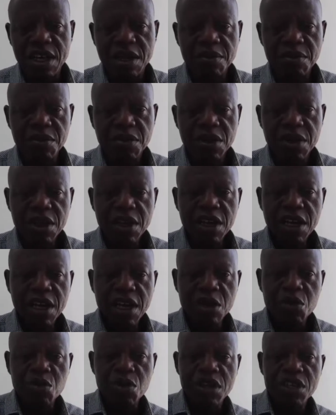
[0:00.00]
time,
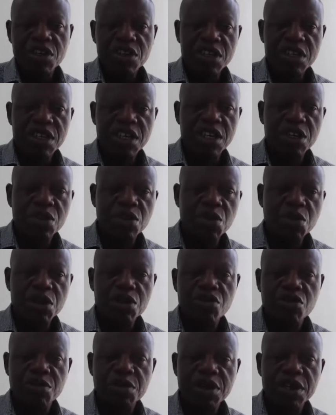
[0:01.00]
and we're interested in
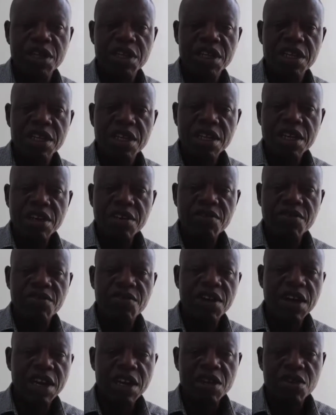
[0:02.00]
what will be the
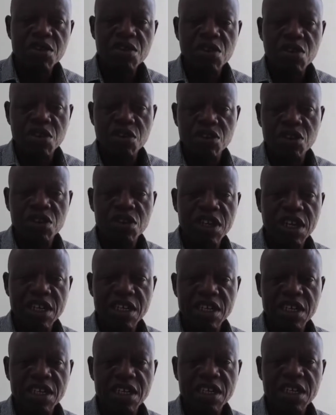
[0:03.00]
value of such
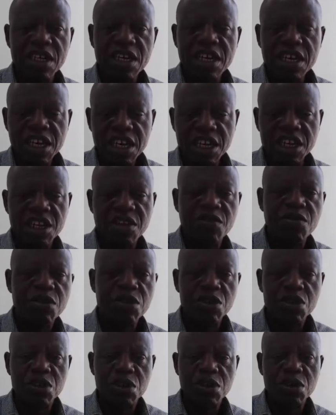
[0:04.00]
asset in the
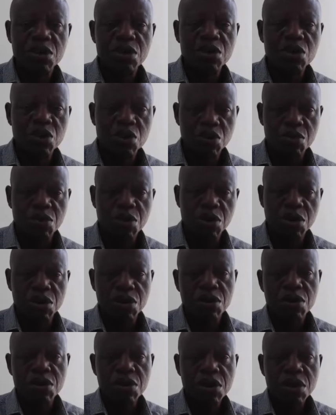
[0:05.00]
future tomorrow.
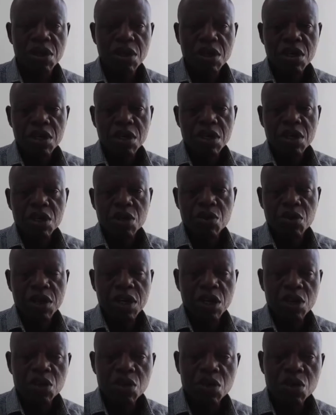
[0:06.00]
We
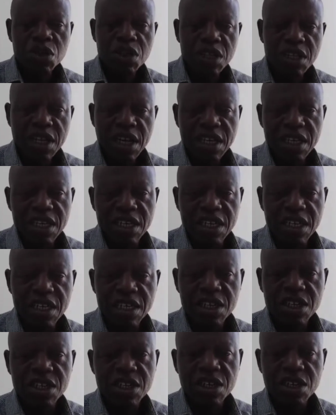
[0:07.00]
can use either
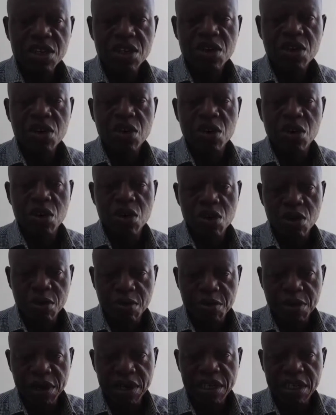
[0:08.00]
discounting or
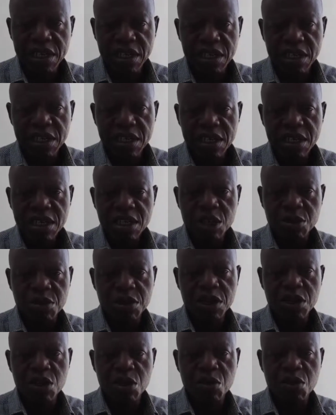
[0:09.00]
compounding,
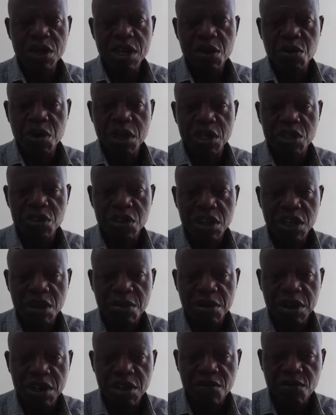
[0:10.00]
depending on whether we are
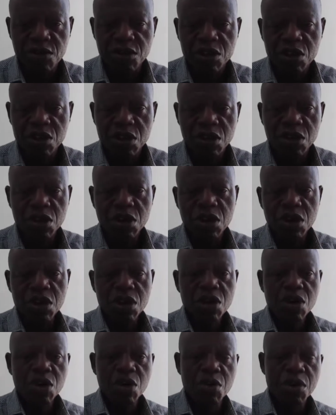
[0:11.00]
talking about the future
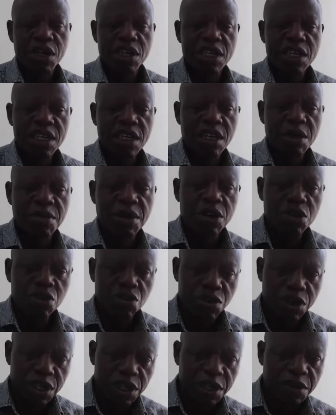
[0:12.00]
or we are talking about
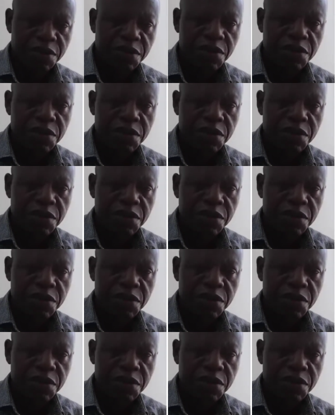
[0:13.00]
today.